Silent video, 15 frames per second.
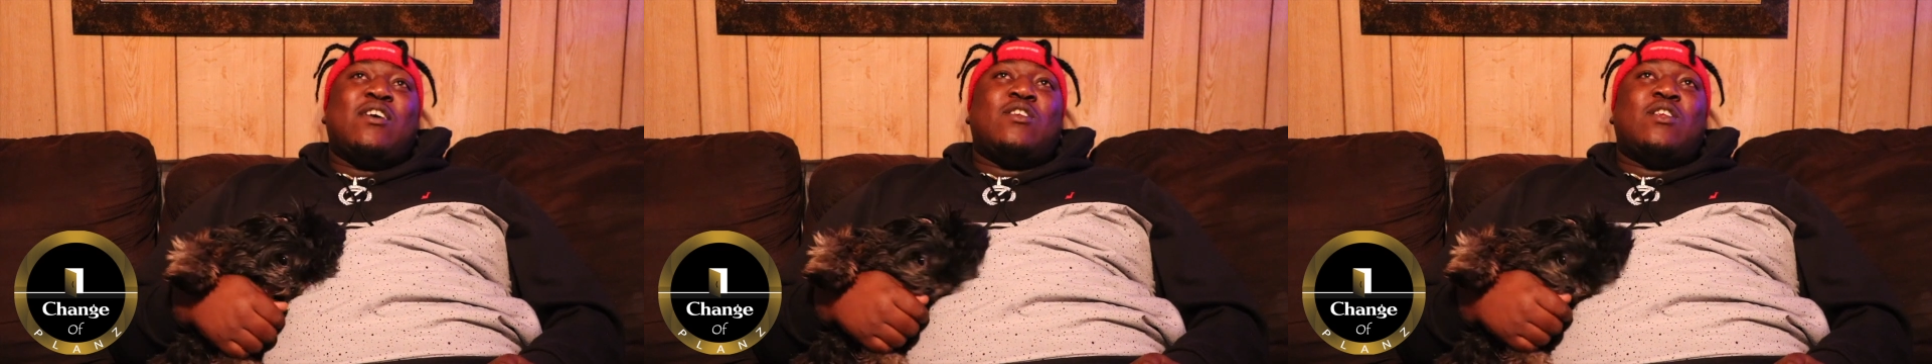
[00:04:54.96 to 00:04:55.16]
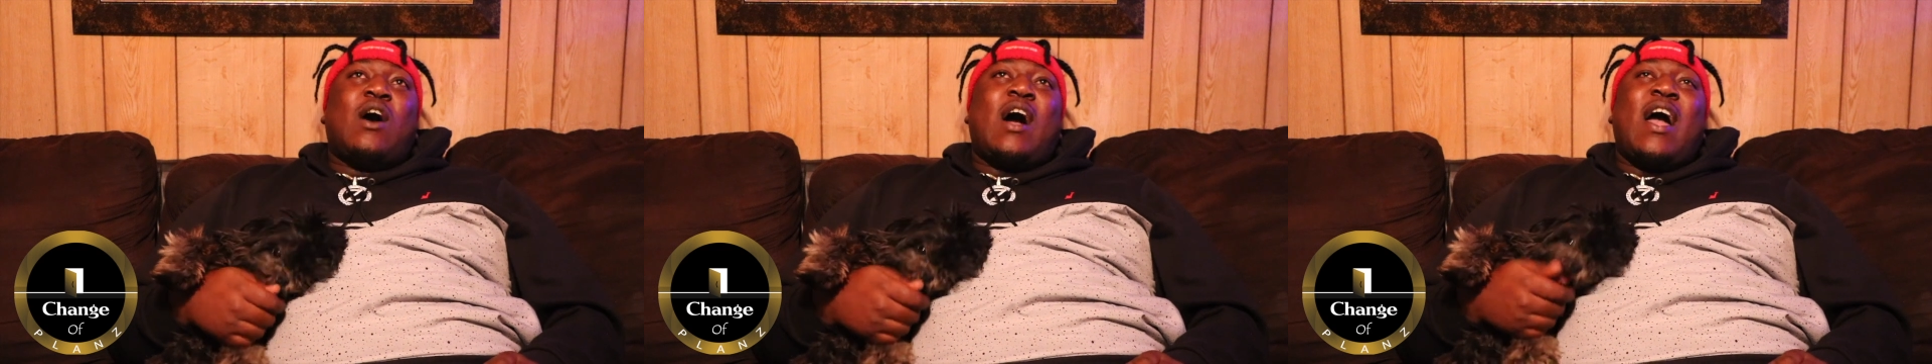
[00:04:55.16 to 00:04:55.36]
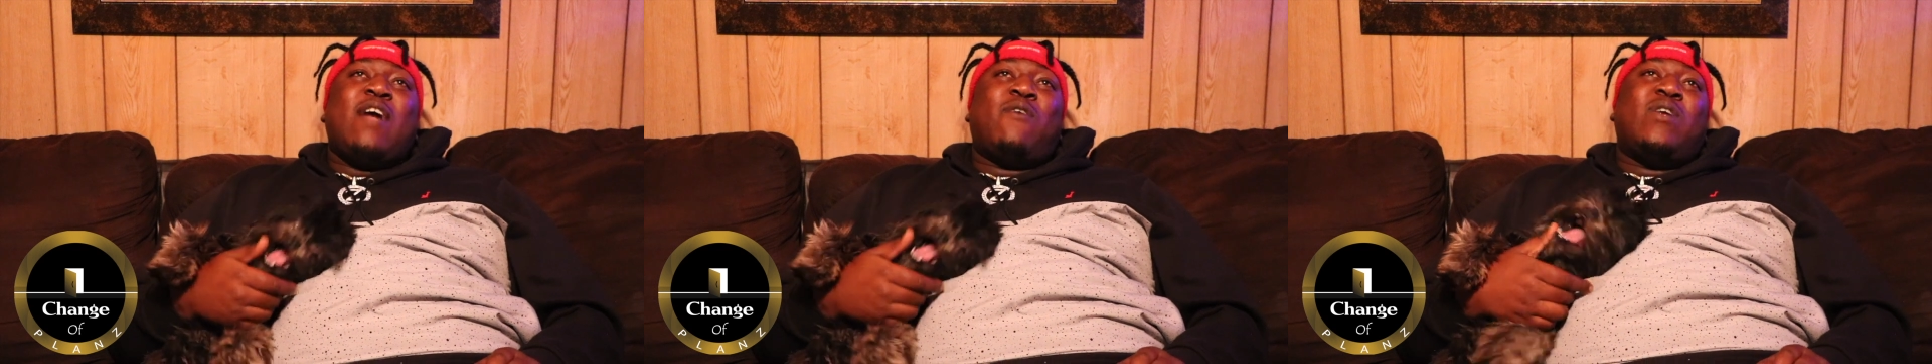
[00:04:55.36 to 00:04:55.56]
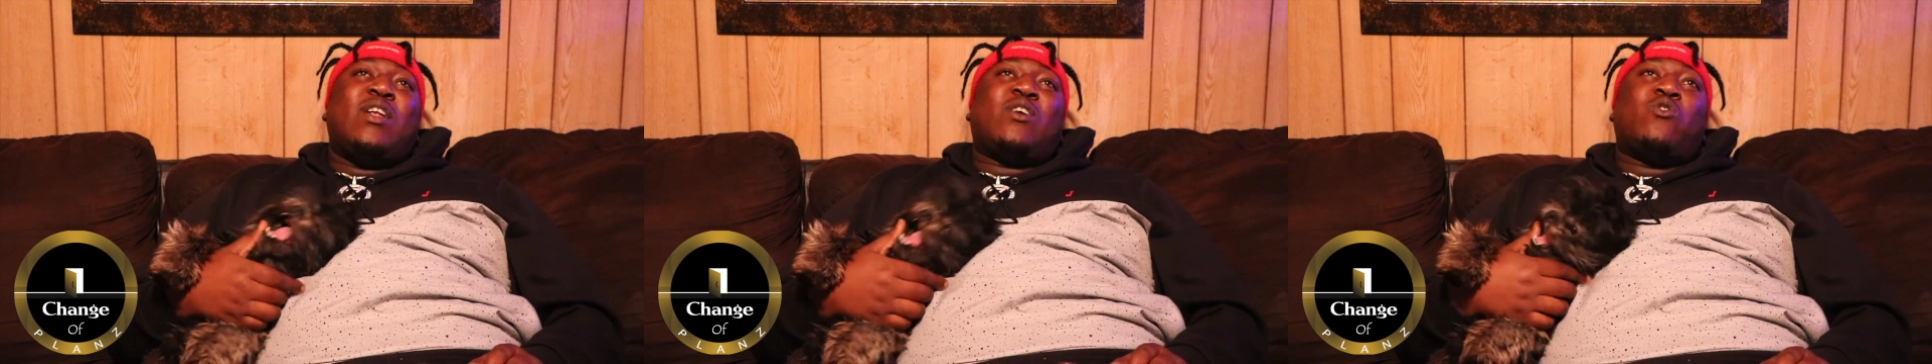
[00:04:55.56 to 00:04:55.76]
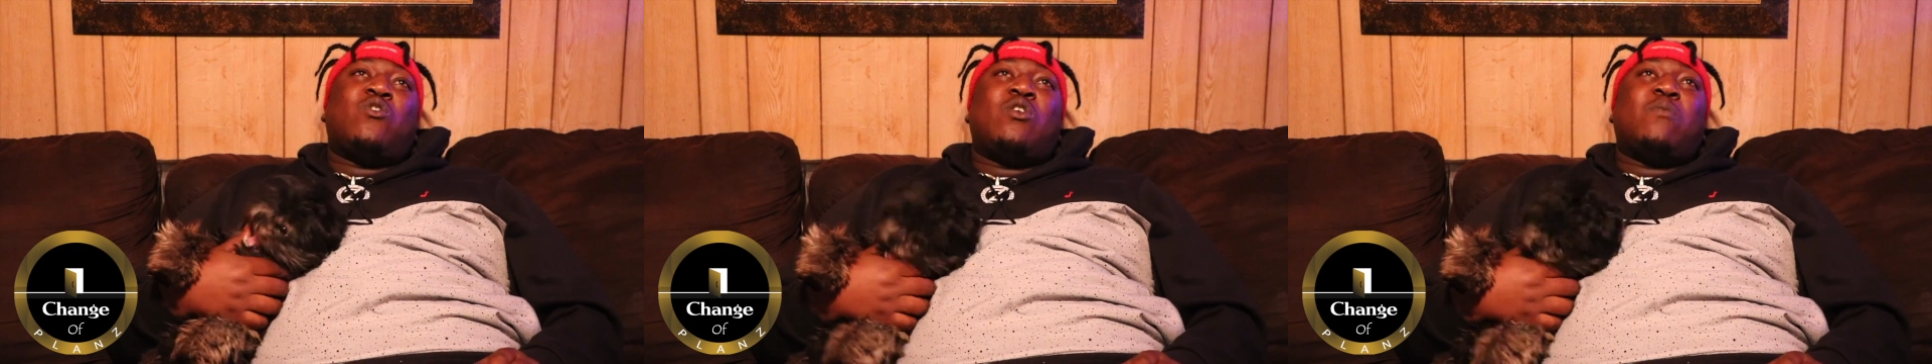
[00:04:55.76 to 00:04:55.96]
you know, I ain't really
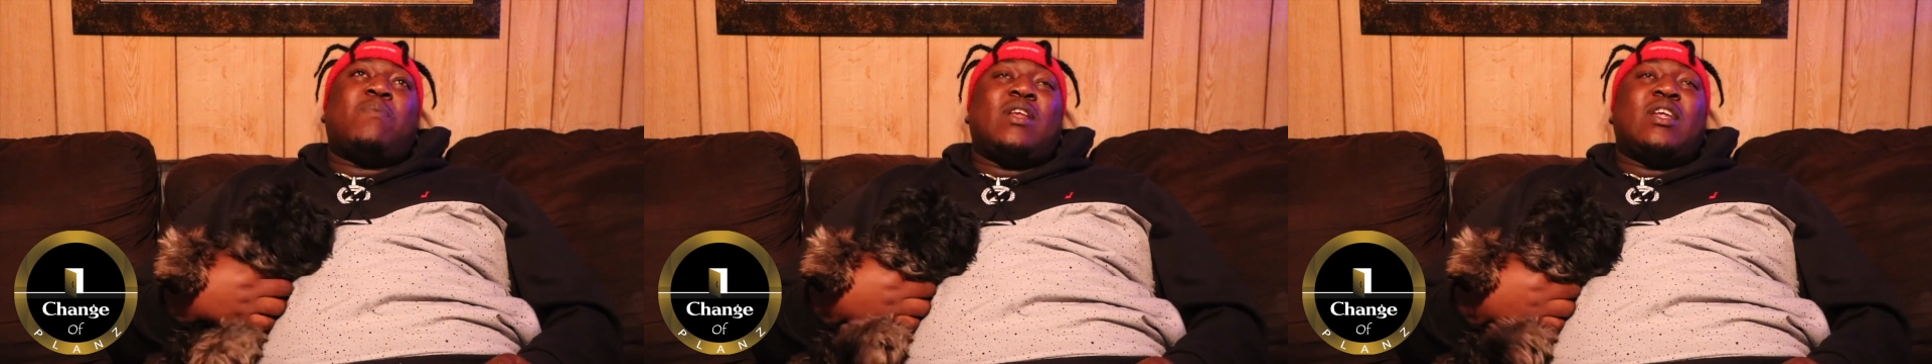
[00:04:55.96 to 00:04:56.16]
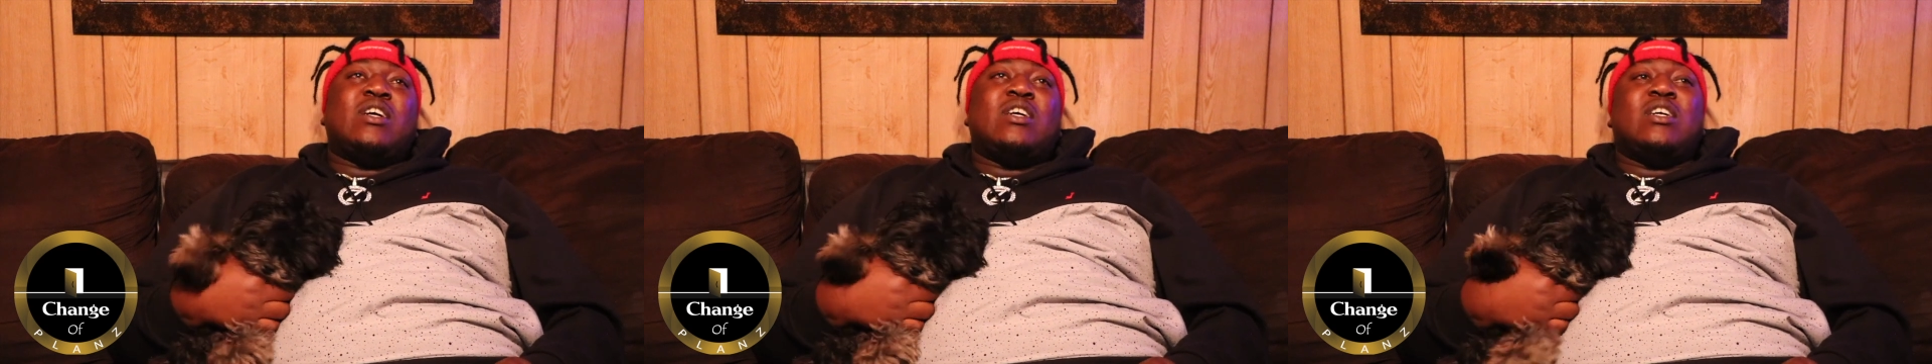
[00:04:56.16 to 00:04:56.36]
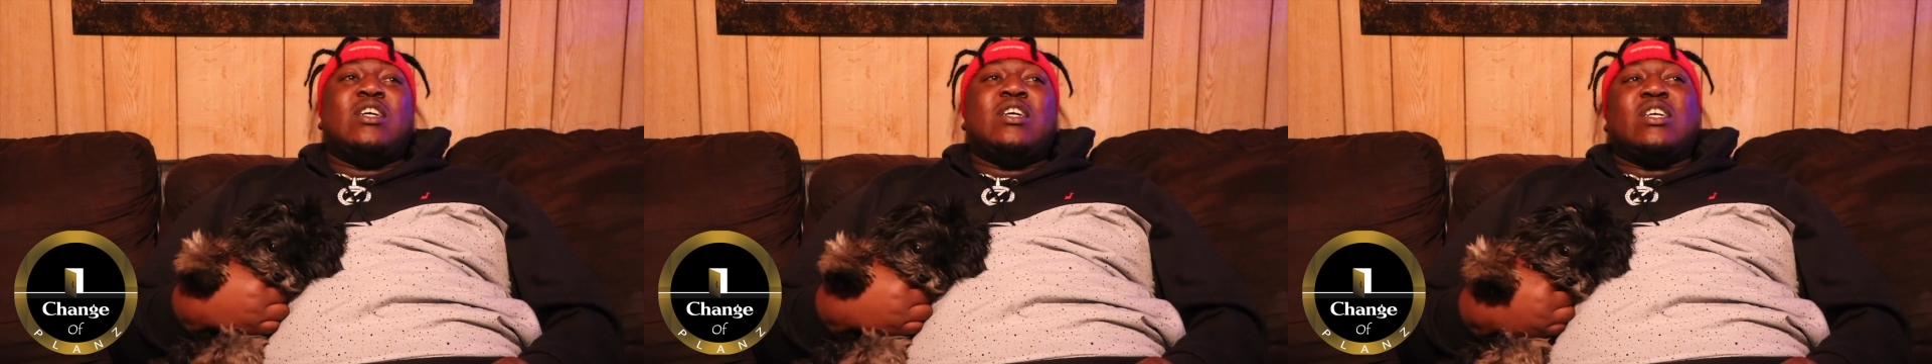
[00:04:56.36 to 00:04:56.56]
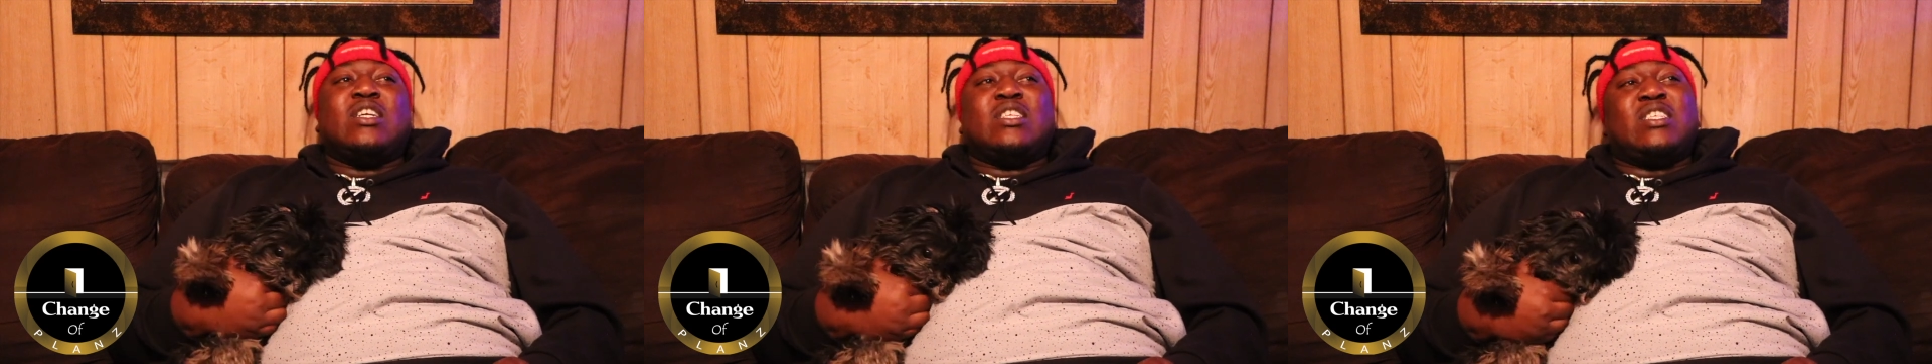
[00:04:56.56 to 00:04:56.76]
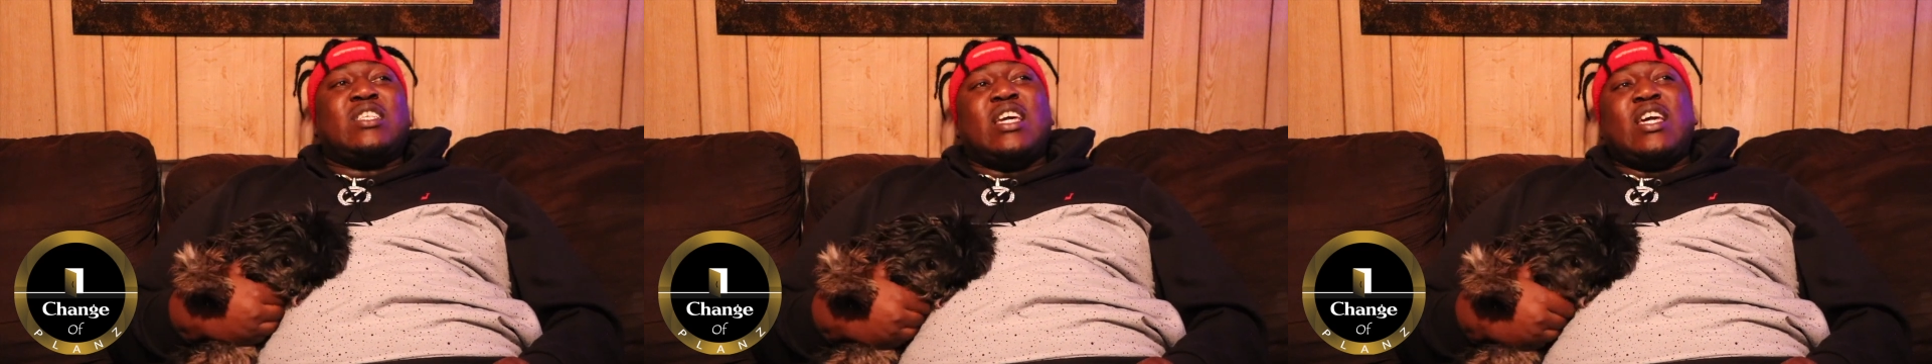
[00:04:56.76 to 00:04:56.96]
grow up in the
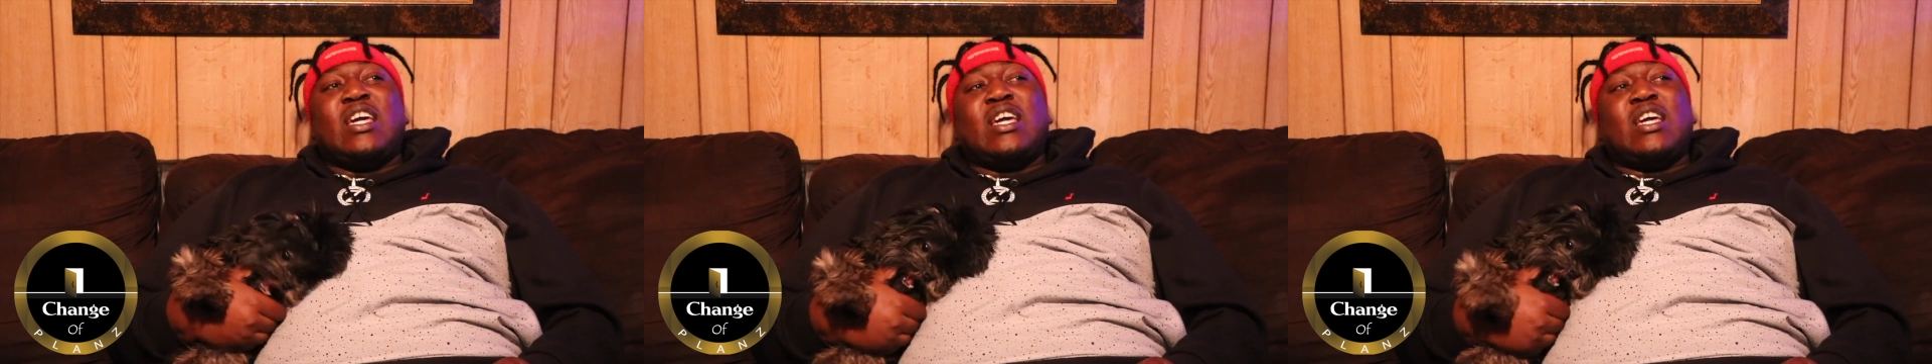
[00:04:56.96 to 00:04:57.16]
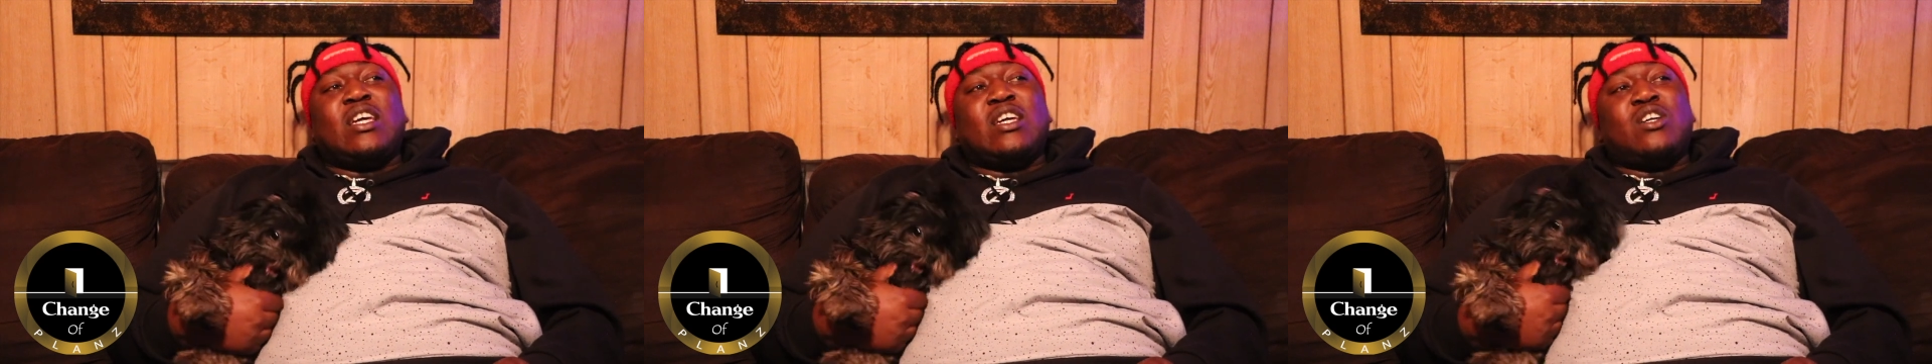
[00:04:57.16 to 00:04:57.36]
hood scene.